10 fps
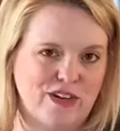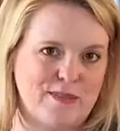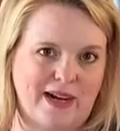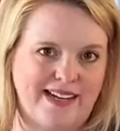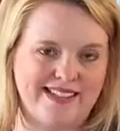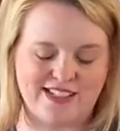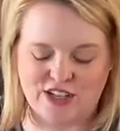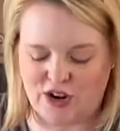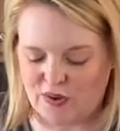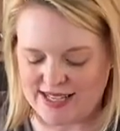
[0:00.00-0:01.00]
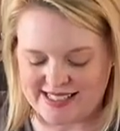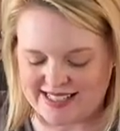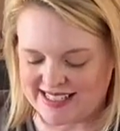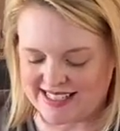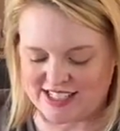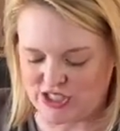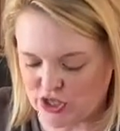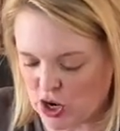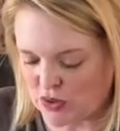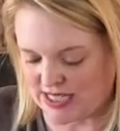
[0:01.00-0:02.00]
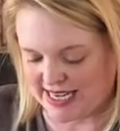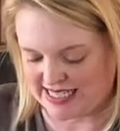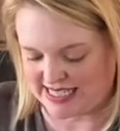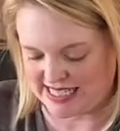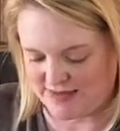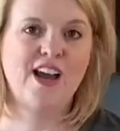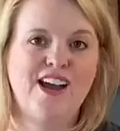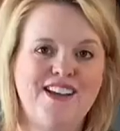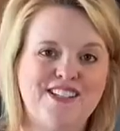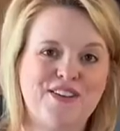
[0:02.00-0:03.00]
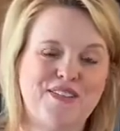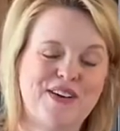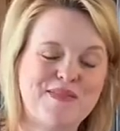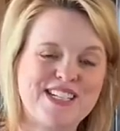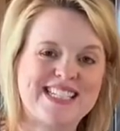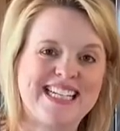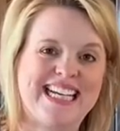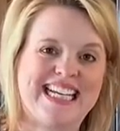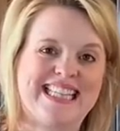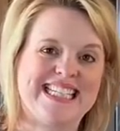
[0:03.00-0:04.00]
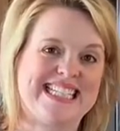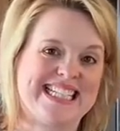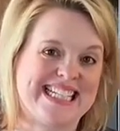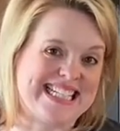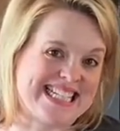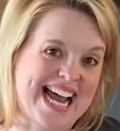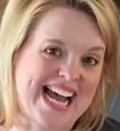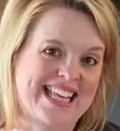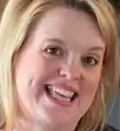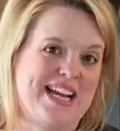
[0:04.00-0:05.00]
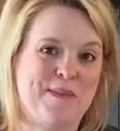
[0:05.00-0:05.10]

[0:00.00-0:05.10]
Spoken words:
bite. So it's so tasty. So if I'm just gonna eat this as a snack, then I